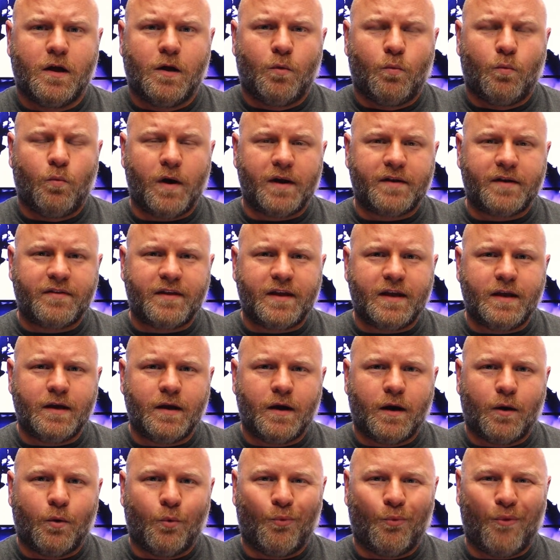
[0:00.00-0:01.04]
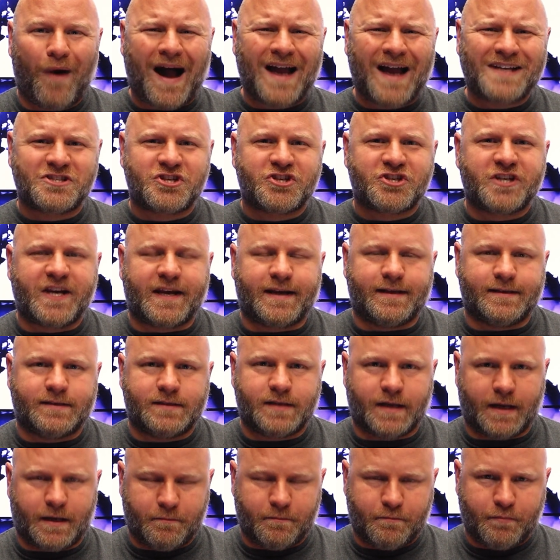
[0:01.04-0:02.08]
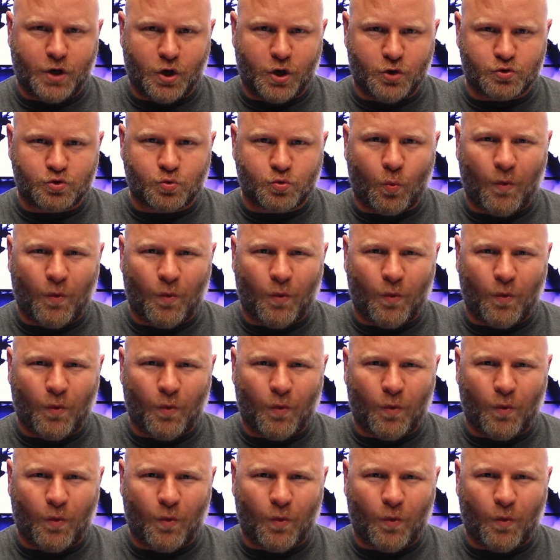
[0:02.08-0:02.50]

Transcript: What the Washington Post,